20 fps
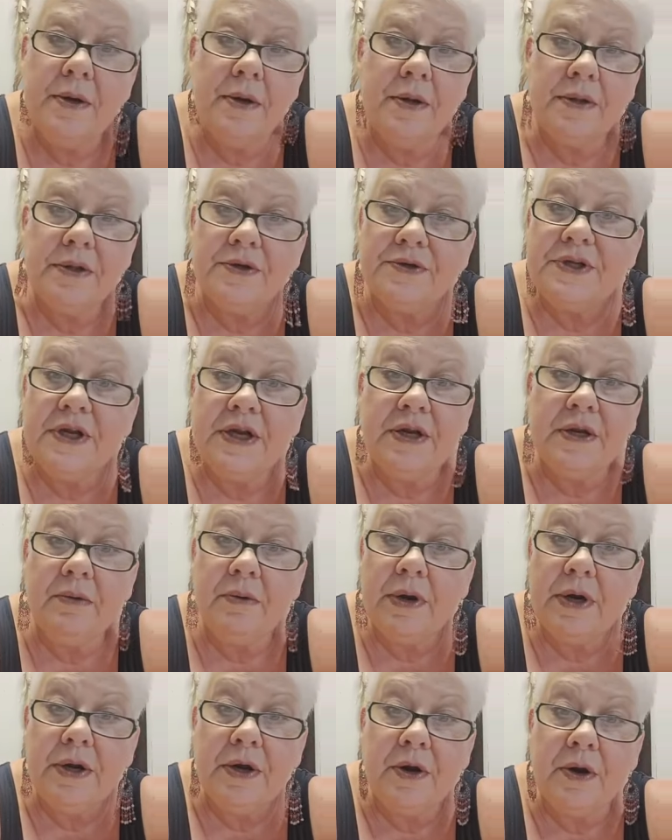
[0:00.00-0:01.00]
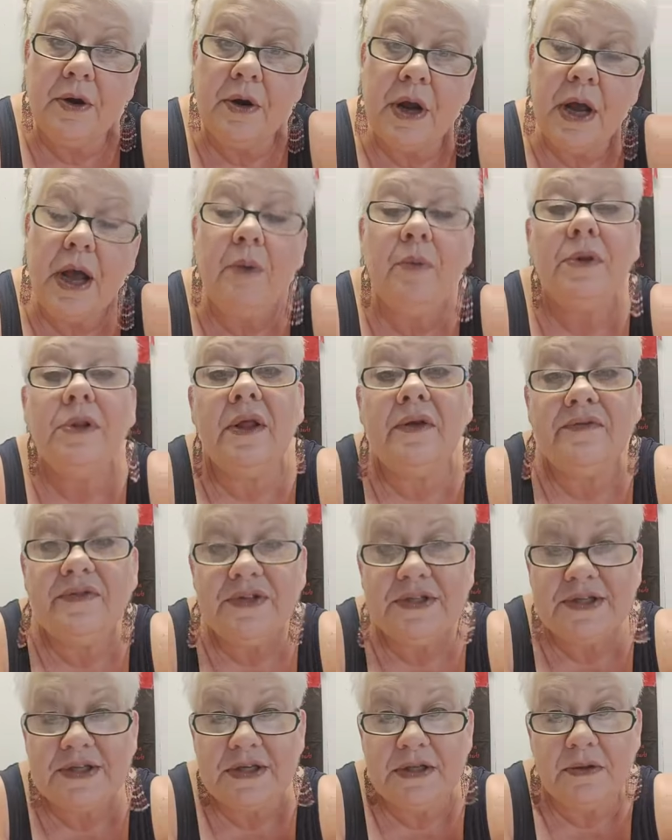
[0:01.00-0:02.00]
They're standing right here. I would love
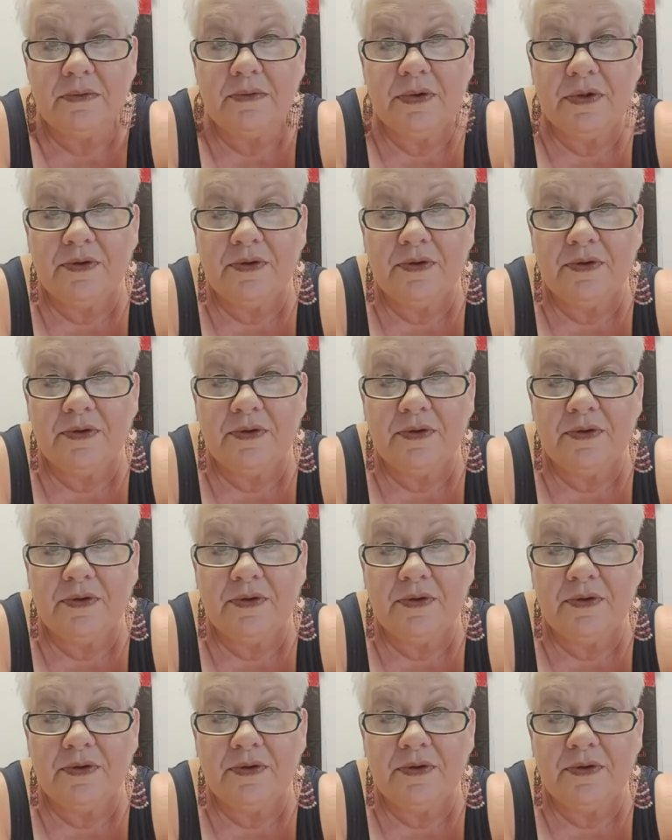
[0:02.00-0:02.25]
to see them in